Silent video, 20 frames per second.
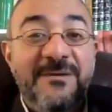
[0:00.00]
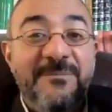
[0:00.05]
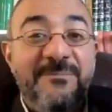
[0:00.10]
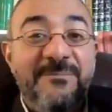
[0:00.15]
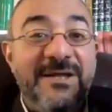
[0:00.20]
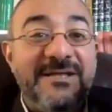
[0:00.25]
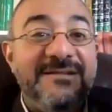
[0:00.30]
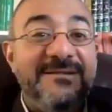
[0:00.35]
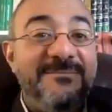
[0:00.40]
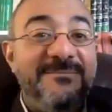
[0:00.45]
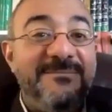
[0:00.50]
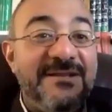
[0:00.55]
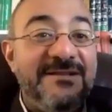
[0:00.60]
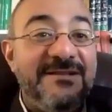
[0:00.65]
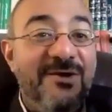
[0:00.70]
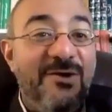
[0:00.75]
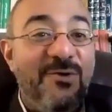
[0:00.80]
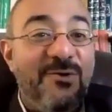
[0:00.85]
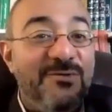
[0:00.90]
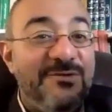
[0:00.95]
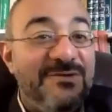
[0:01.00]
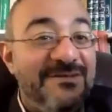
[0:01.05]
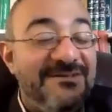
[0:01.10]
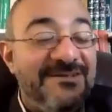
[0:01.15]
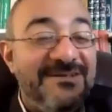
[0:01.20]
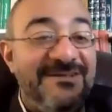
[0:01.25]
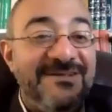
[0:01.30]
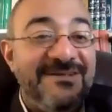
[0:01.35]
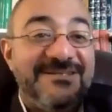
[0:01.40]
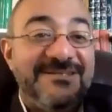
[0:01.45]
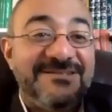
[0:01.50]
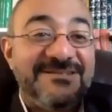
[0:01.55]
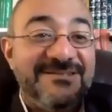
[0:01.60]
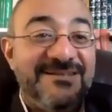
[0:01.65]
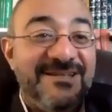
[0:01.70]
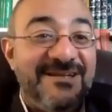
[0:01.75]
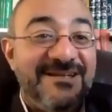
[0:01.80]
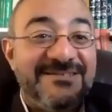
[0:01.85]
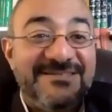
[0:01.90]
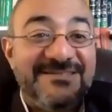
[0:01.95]
But no,
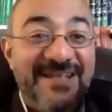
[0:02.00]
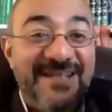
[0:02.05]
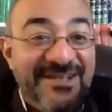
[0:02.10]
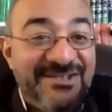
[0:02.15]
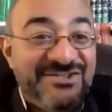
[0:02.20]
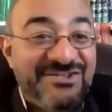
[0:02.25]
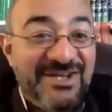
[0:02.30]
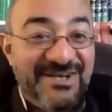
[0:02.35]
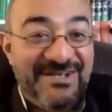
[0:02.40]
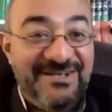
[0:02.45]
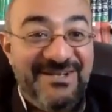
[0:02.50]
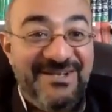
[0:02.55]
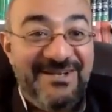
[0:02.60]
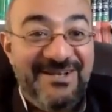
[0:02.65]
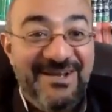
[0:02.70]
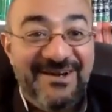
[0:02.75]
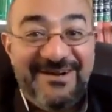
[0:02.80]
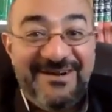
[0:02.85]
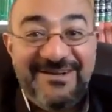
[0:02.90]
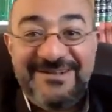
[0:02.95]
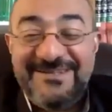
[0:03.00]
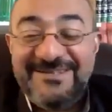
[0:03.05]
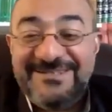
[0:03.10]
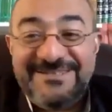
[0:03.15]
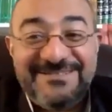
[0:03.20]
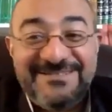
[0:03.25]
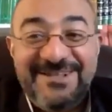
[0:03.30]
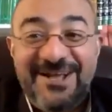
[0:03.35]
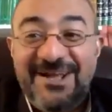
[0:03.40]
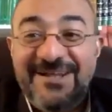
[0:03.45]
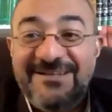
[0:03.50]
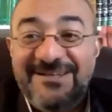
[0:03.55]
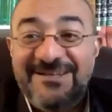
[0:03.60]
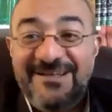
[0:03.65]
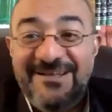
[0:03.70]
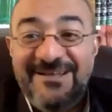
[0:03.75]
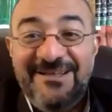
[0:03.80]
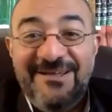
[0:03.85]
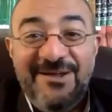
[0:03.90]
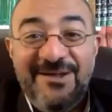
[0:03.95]
there is nature in here. This is not,
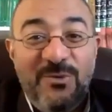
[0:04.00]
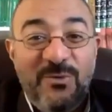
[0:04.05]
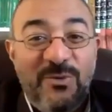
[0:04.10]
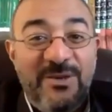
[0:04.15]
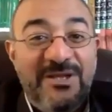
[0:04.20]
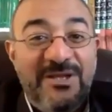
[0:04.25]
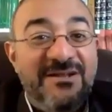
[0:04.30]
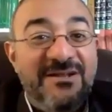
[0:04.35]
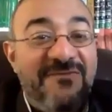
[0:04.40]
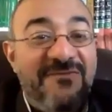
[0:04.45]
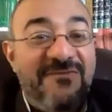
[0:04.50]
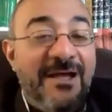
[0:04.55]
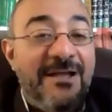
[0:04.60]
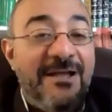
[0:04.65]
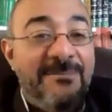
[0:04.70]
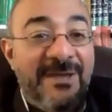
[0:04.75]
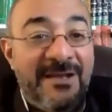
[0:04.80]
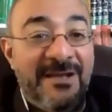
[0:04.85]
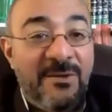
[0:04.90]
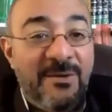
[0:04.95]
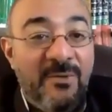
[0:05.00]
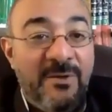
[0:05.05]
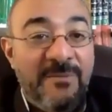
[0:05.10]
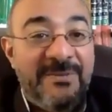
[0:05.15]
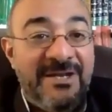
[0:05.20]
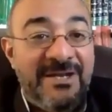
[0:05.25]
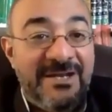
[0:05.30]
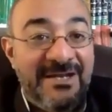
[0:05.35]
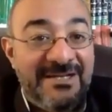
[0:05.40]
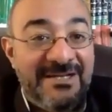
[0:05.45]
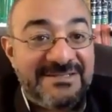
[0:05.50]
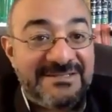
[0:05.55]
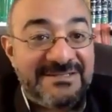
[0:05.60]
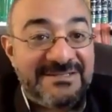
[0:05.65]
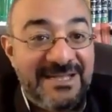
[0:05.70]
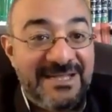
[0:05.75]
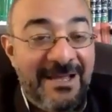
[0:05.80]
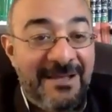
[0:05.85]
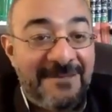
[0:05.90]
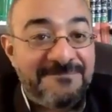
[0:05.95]
we define men and women in
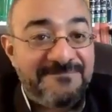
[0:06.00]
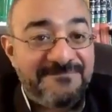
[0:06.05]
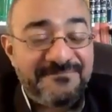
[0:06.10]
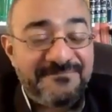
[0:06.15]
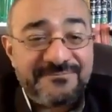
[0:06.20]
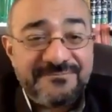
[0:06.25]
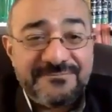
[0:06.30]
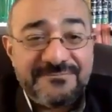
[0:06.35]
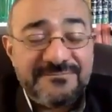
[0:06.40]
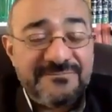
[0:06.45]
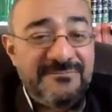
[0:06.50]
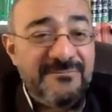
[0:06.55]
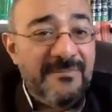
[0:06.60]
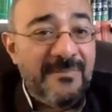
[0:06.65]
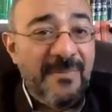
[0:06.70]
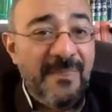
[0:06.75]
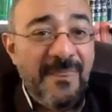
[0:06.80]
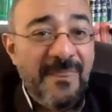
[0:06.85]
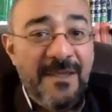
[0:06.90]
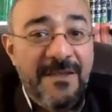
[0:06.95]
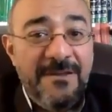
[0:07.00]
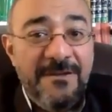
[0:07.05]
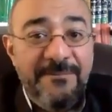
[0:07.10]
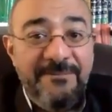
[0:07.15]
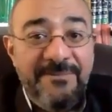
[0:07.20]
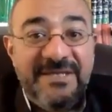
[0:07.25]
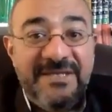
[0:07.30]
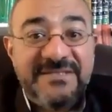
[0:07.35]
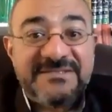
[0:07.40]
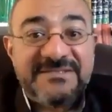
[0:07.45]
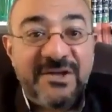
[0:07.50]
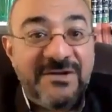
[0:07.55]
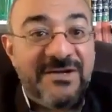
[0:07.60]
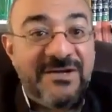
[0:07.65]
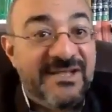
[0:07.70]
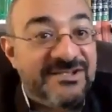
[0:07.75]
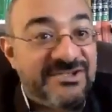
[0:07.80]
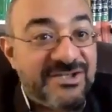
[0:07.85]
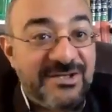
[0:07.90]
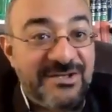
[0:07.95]
Islam based on
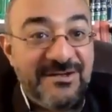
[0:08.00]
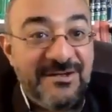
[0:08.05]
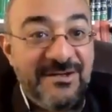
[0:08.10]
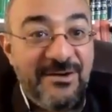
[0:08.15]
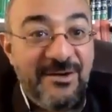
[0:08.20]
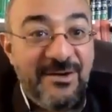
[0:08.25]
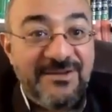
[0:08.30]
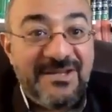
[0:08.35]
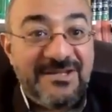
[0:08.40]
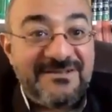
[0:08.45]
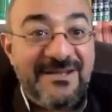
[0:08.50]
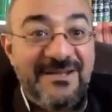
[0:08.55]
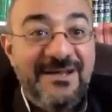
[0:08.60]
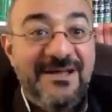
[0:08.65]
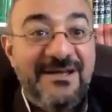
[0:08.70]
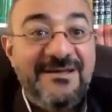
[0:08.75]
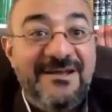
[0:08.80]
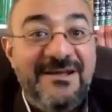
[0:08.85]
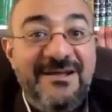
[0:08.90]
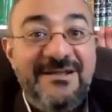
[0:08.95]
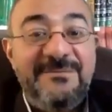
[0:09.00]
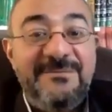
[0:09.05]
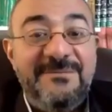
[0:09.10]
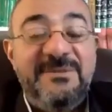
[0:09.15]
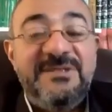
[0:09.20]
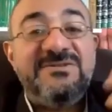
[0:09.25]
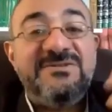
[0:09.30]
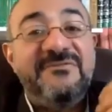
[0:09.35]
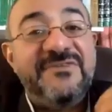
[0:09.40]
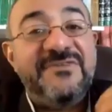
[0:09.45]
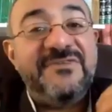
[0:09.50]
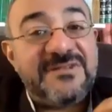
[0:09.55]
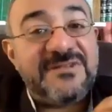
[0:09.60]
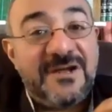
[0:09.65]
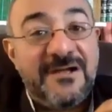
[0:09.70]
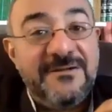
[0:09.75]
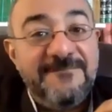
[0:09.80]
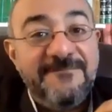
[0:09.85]
nature that Allah created based on fitrah.